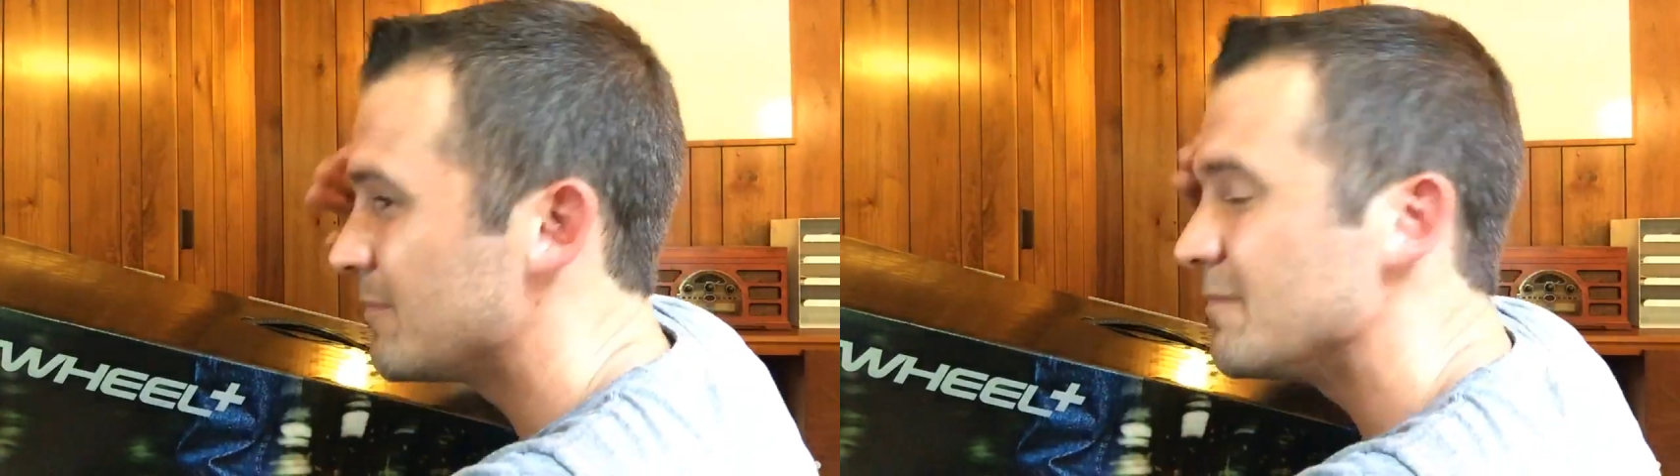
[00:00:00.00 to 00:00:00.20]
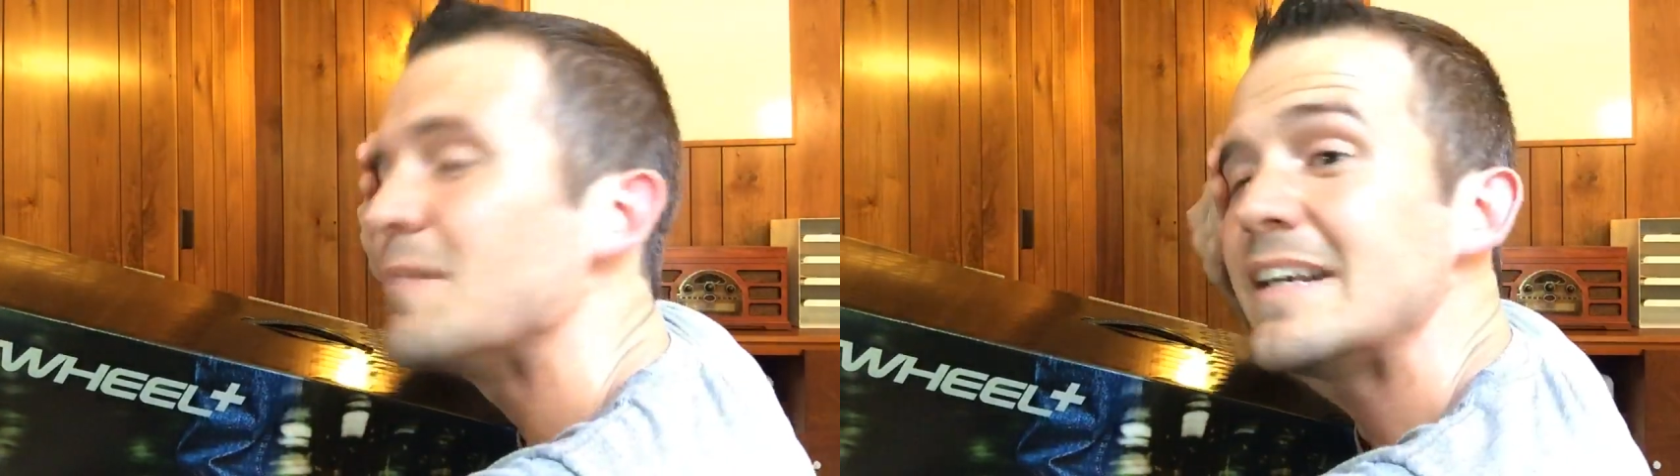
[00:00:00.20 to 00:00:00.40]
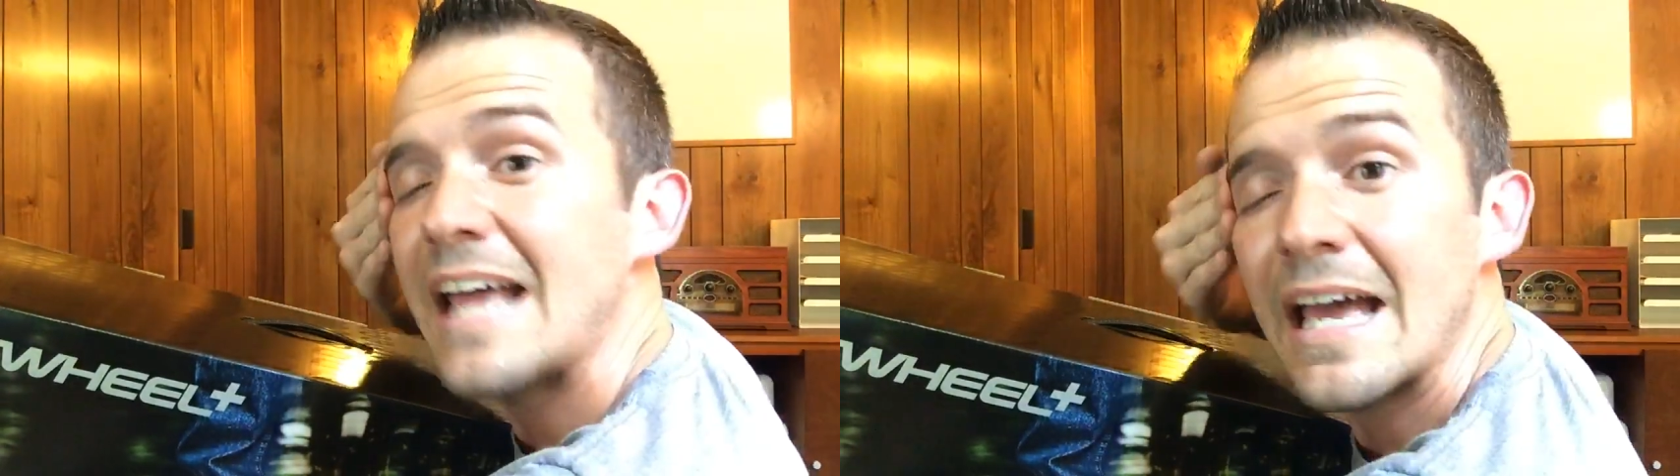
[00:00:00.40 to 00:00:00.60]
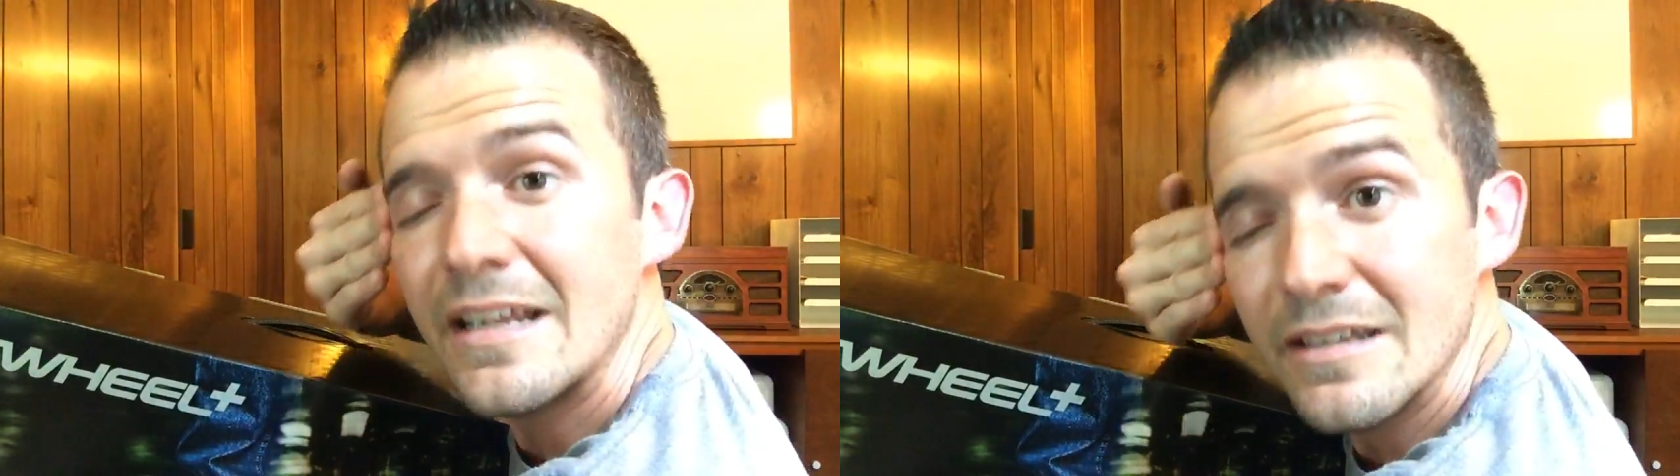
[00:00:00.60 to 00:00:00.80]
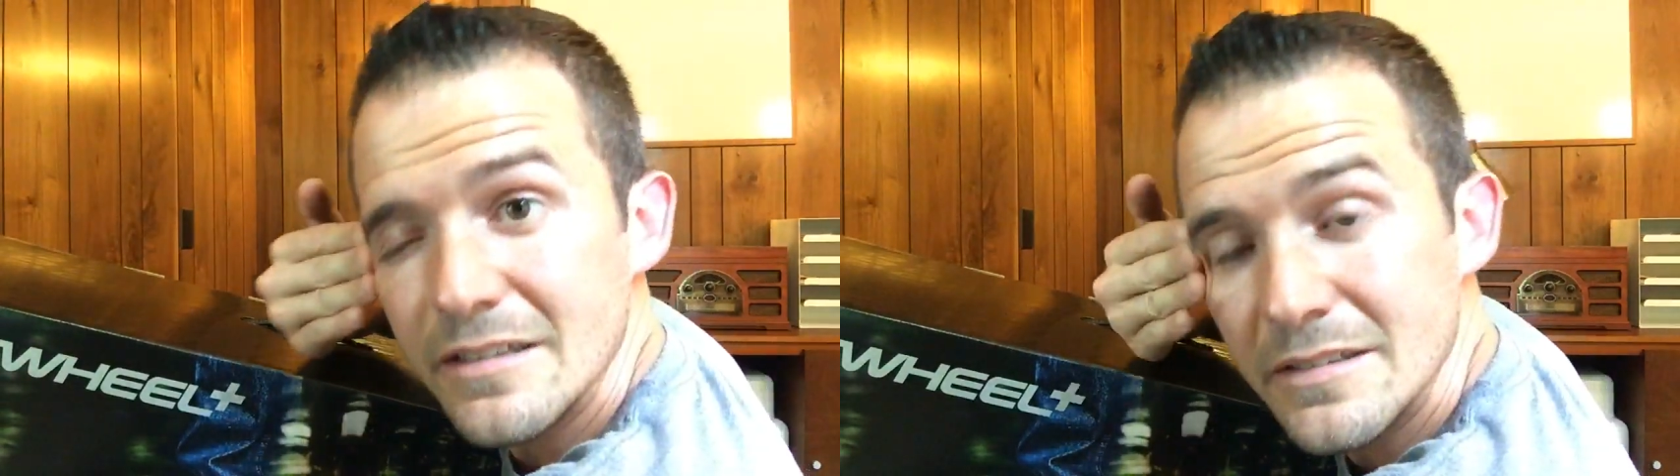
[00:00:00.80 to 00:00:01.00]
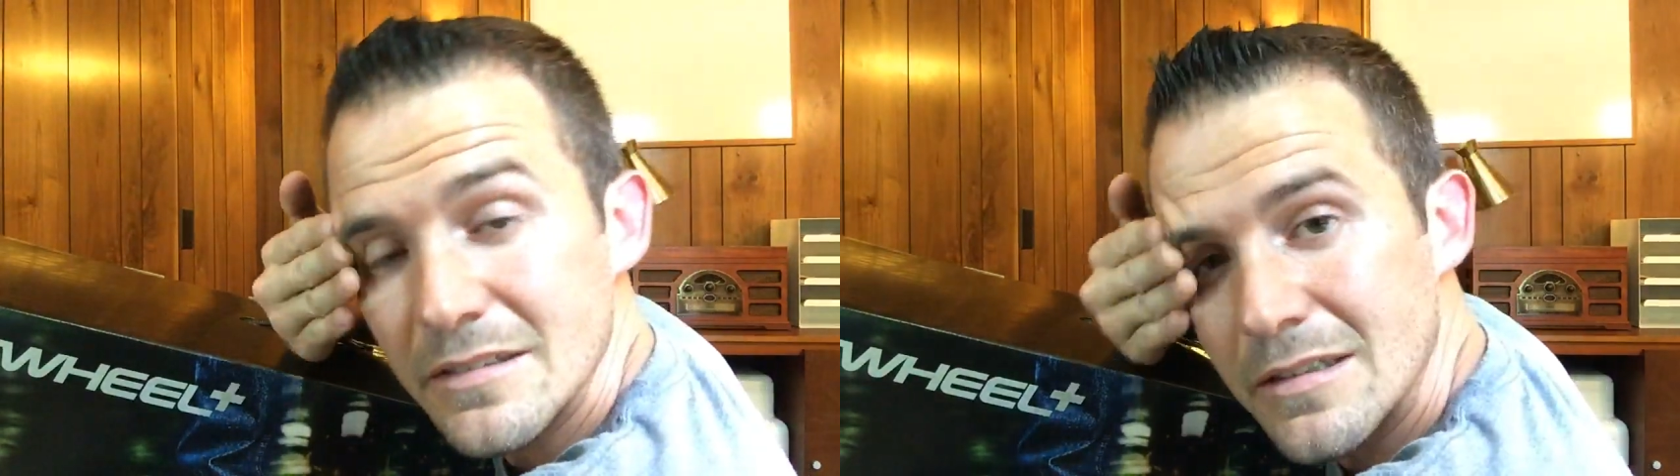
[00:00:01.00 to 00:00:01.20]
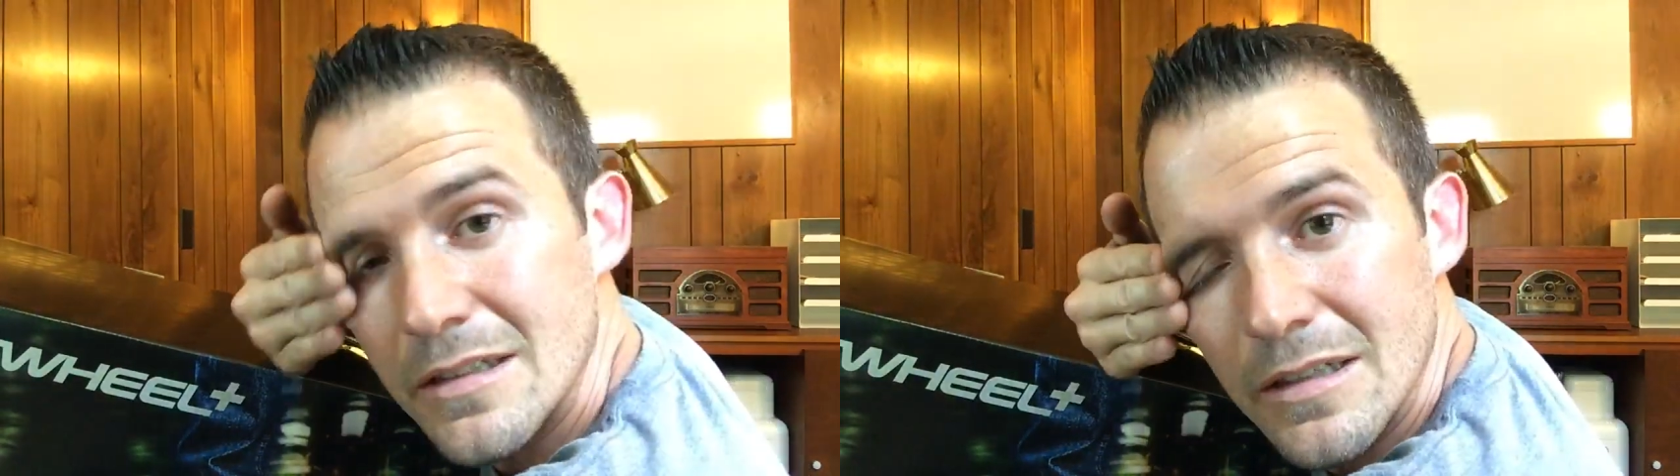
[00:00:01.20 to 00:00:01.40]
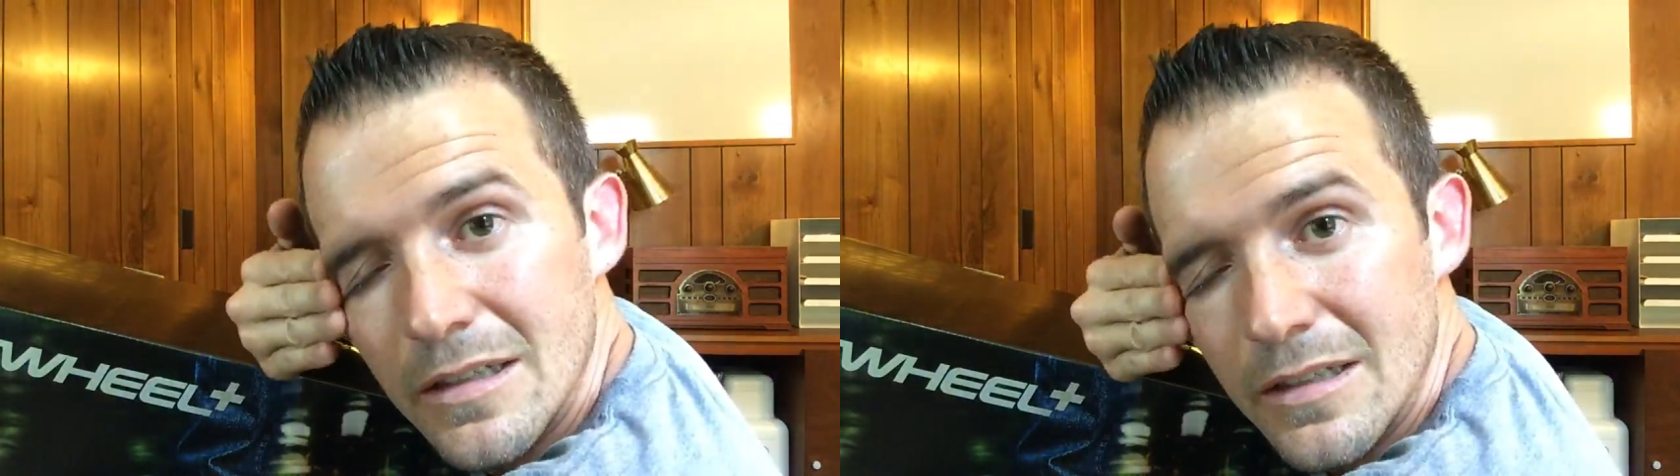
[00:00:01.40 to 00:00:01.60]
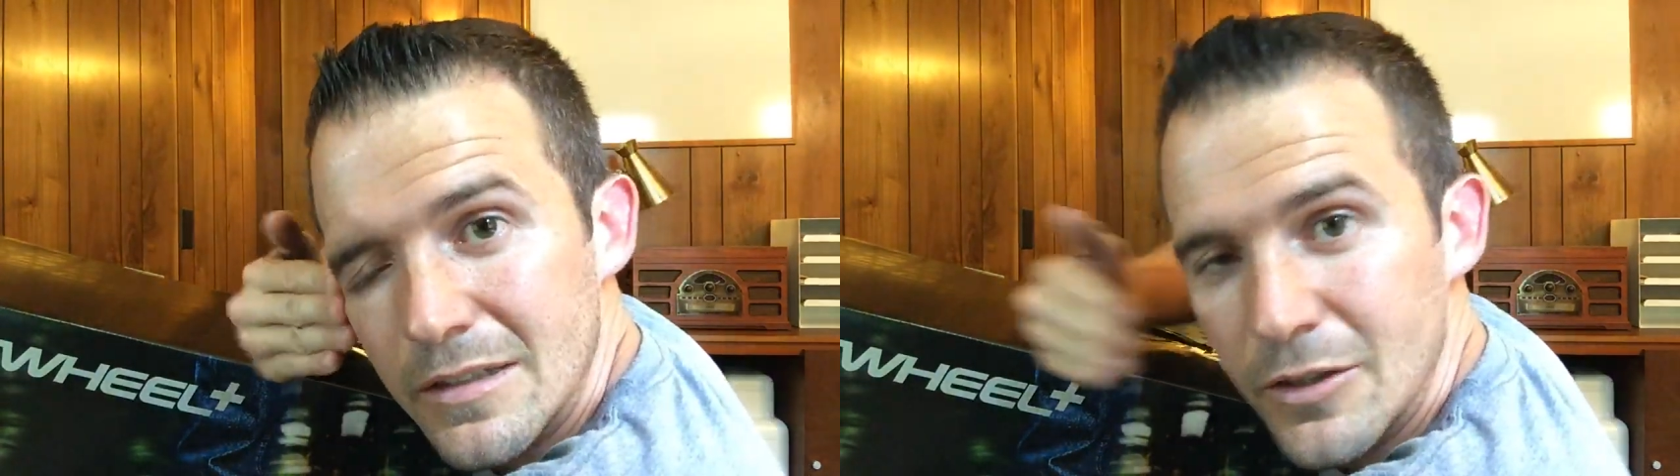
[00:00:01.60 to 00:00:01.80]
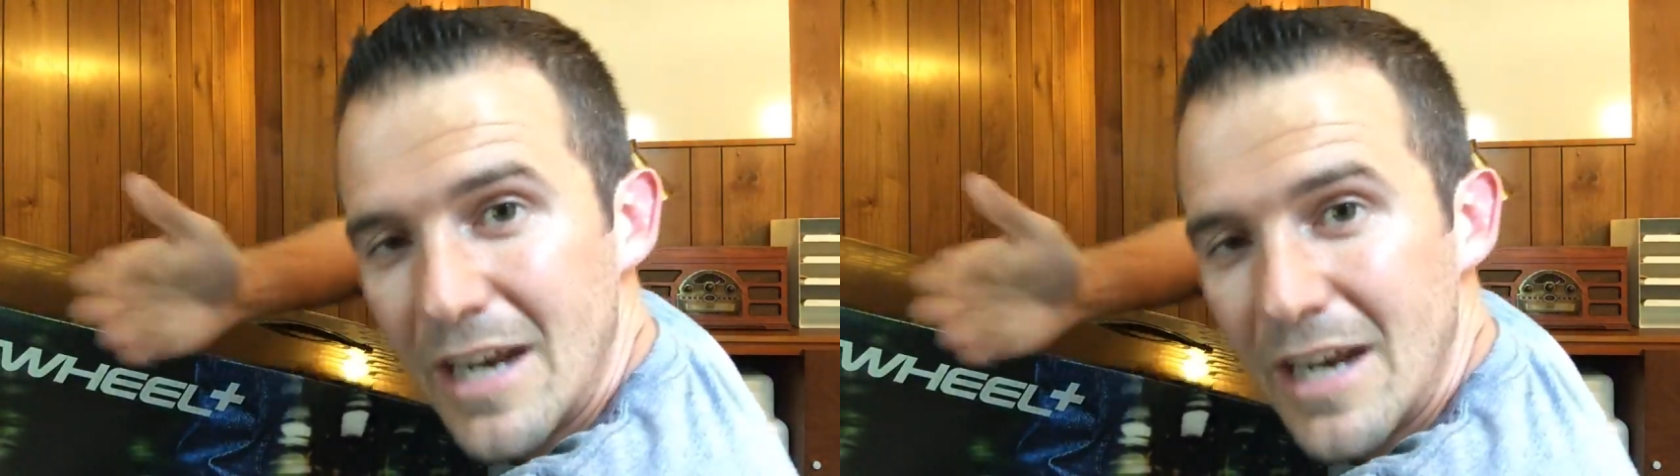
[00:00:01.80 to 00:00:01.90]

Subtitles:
My dad... You